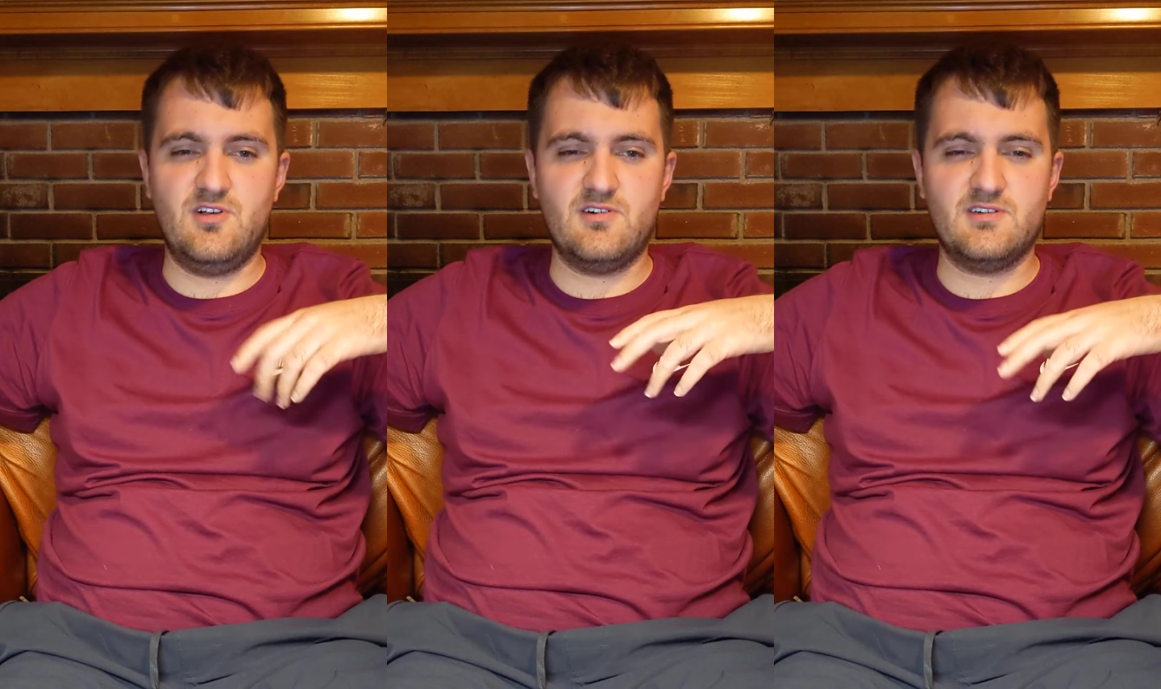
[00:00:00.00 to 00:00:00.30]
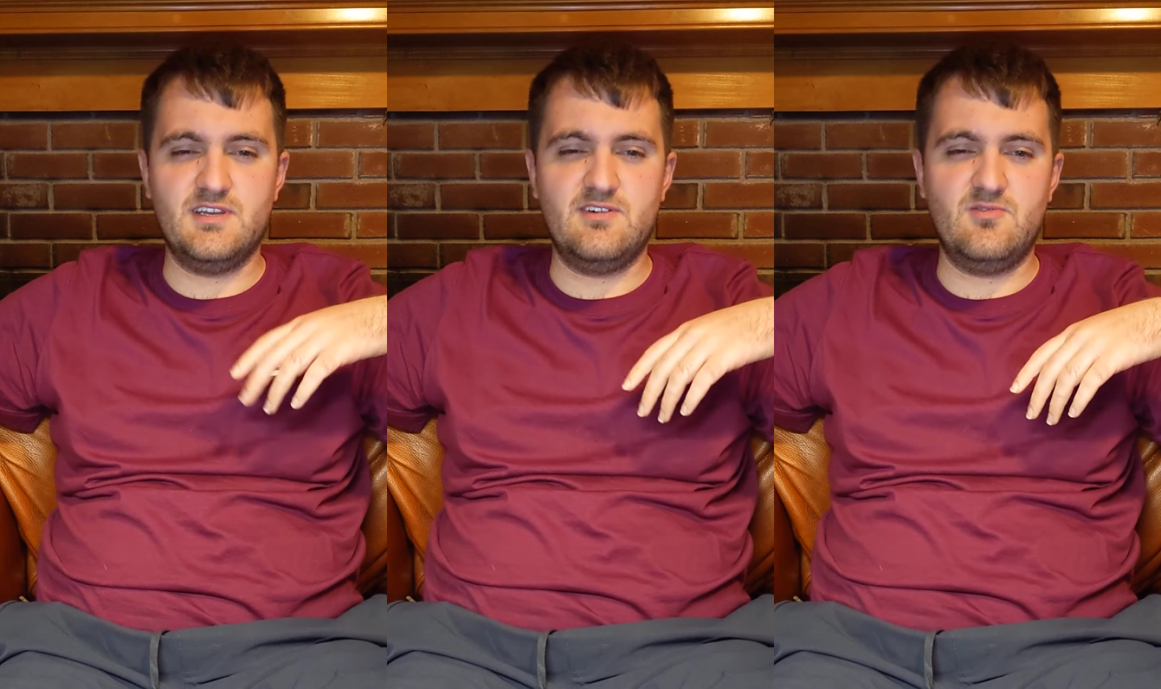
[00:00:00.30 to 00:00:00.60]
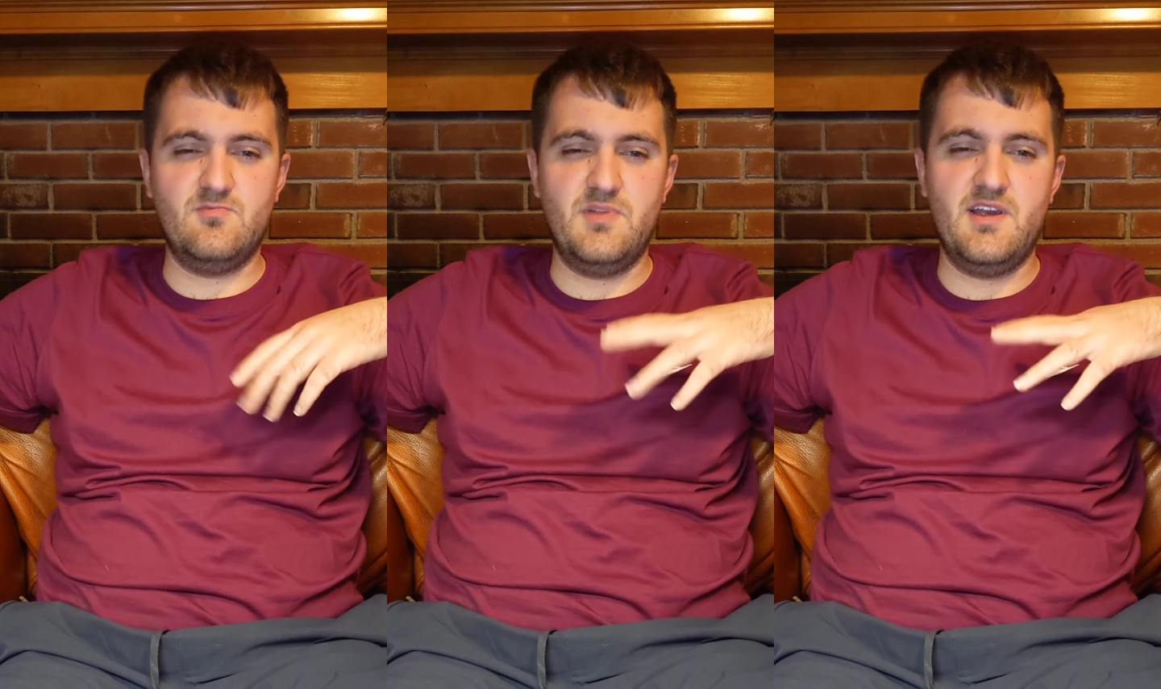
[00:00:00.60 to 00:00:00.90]

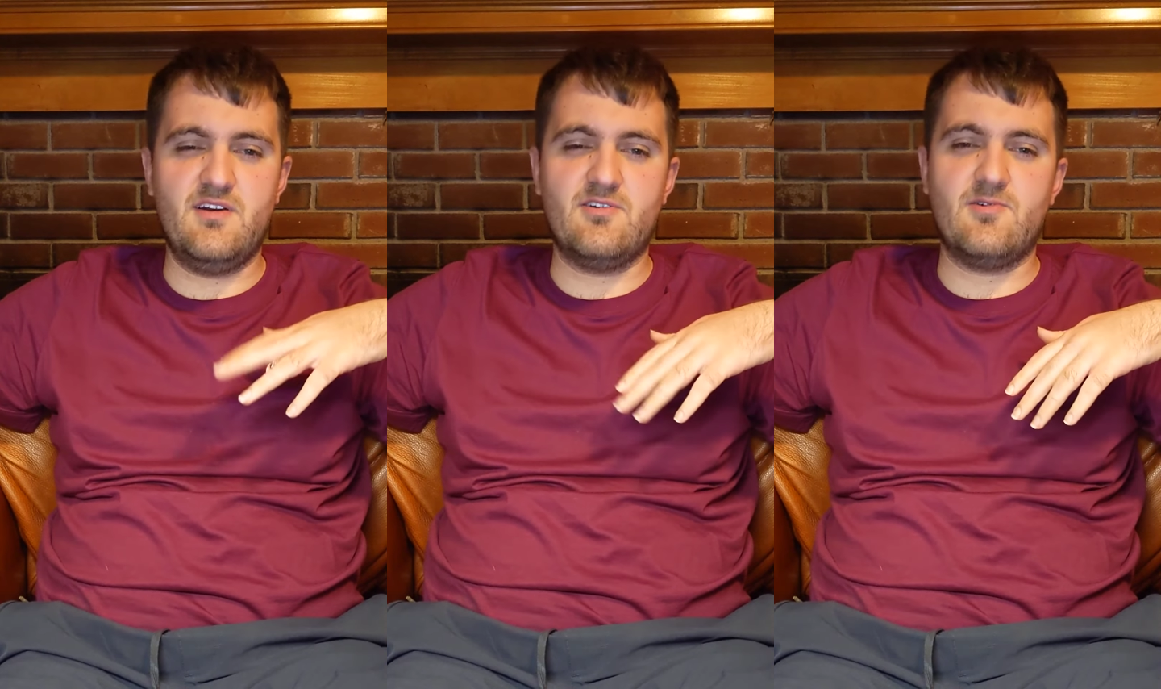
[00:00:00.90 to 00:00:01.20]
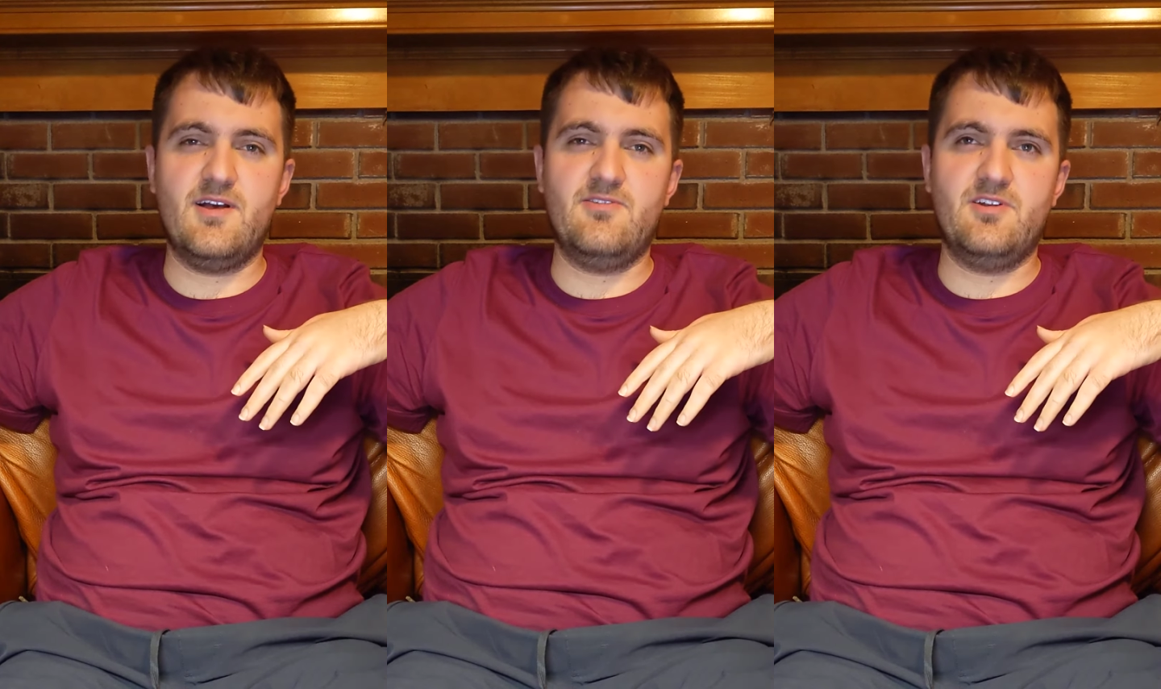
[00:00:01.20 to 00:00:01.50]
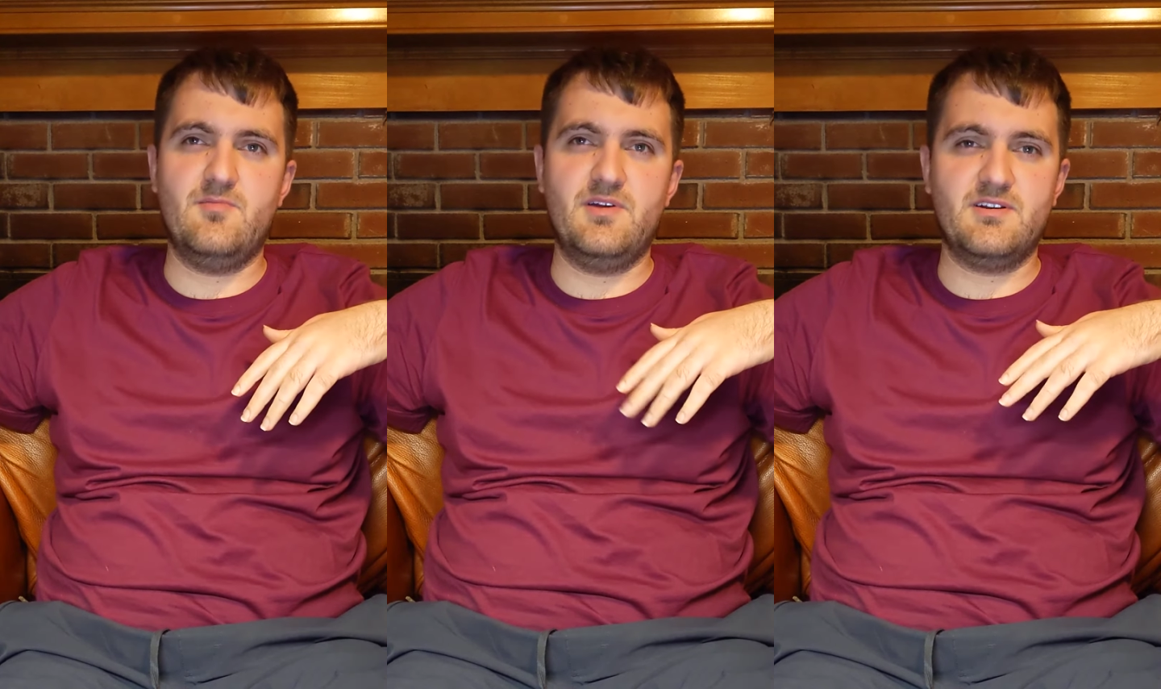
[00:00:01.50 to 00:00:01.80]
long-tailed bear rather
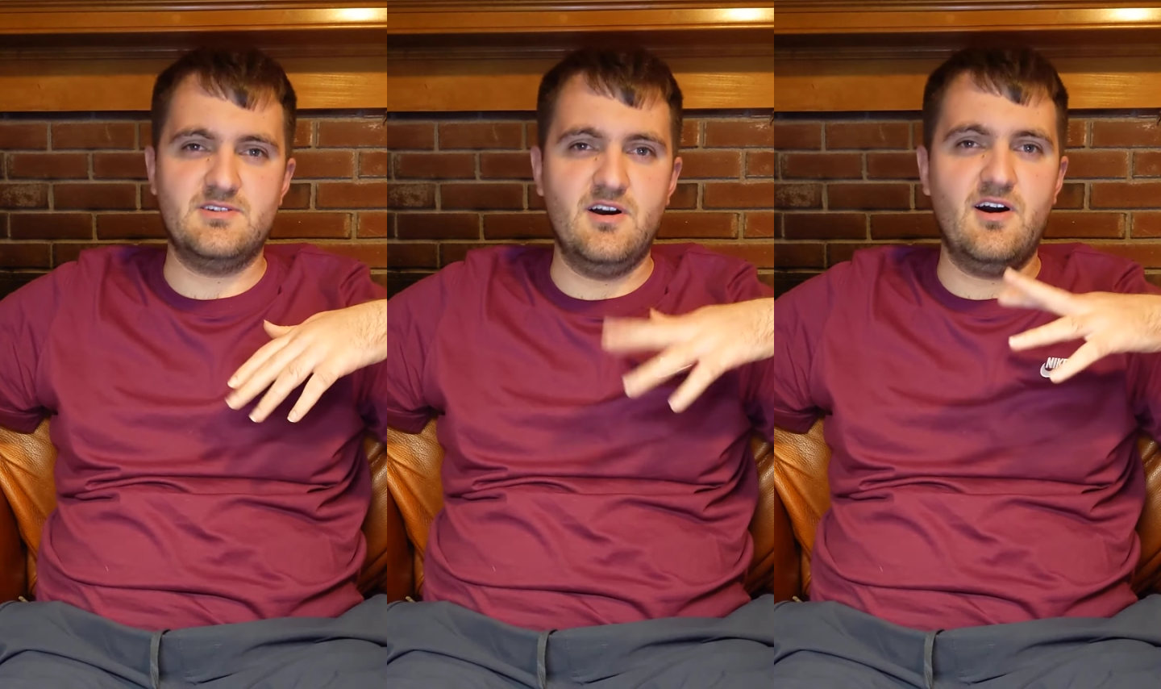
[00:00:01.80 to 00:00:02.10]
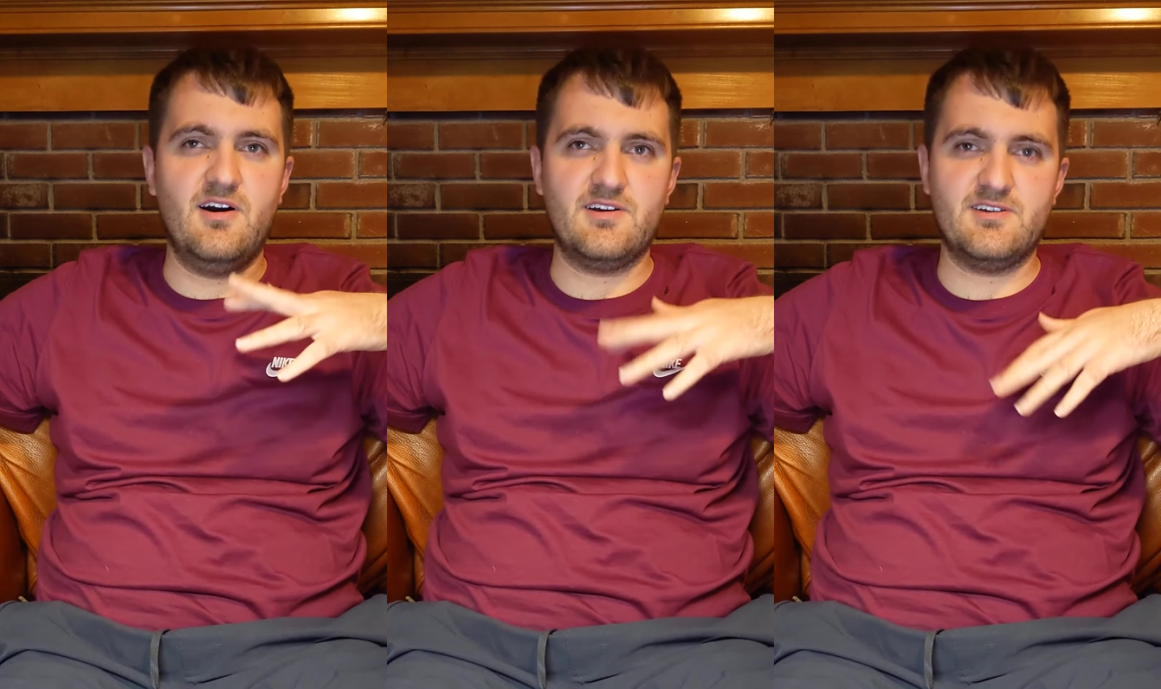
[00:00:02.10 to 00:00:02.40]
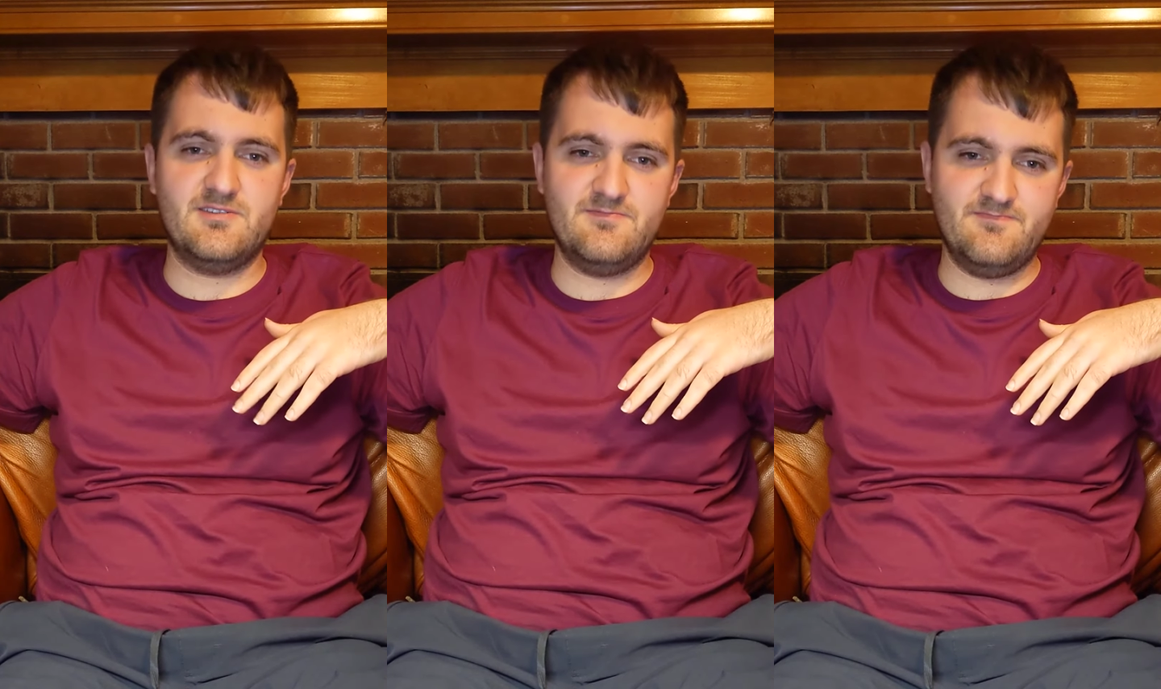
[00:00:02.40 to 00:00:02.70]
than a big dog.